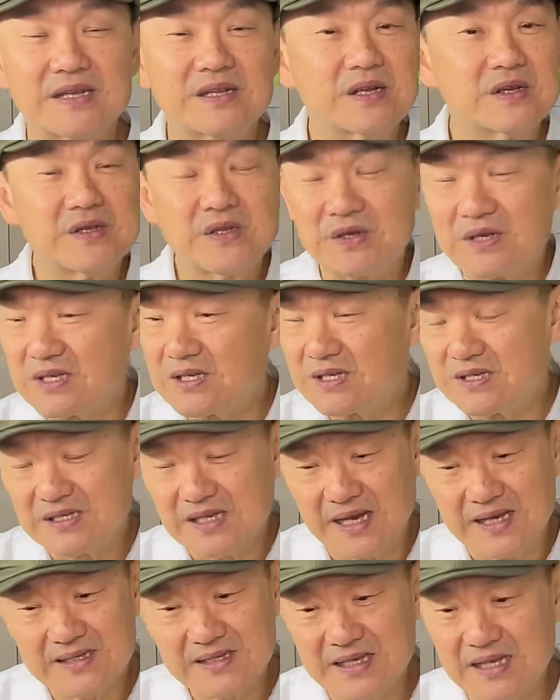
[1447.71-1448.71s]
You know, you can
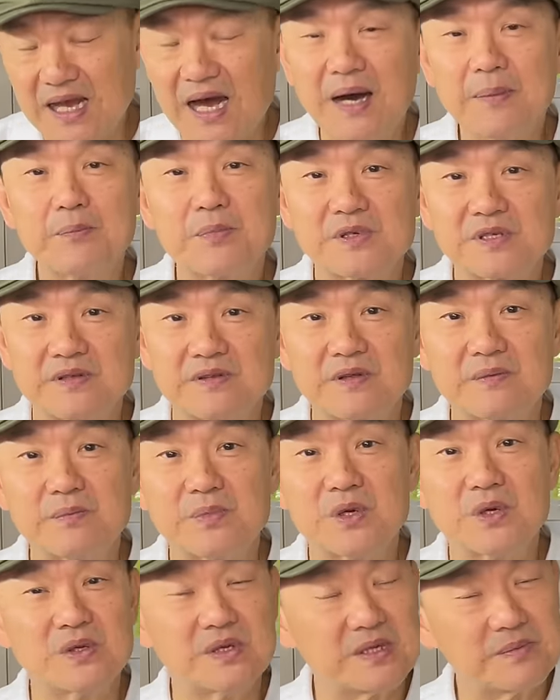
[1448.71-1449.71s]
design the uppers of the
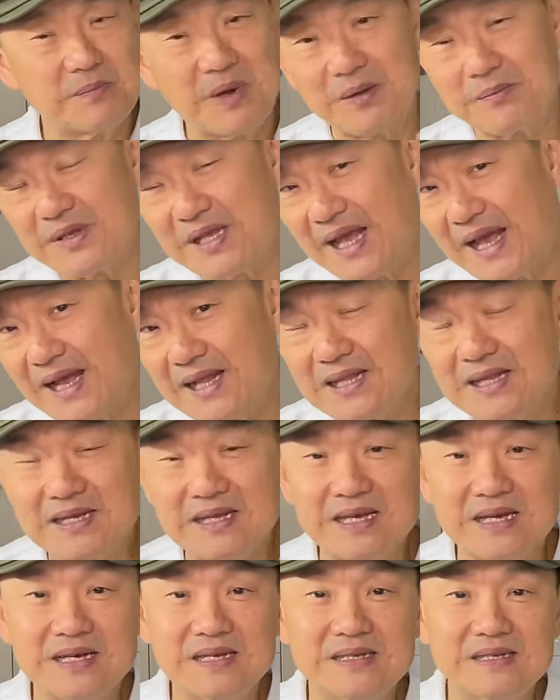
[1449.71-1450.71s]
boot and it might be
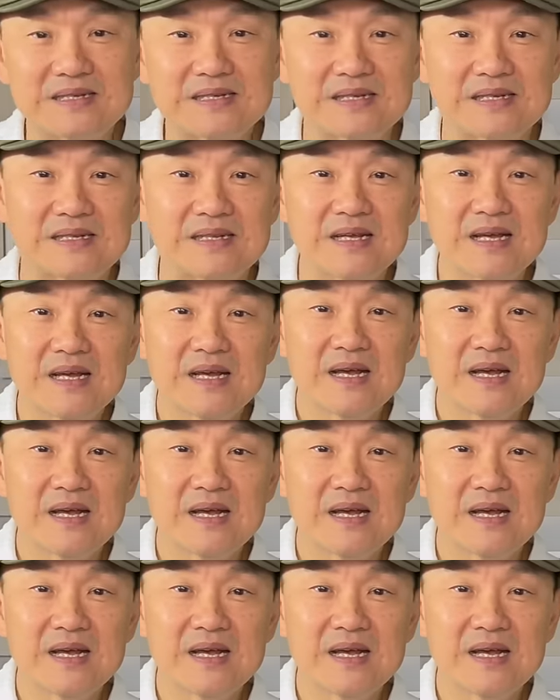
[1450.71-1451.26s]
elegant and,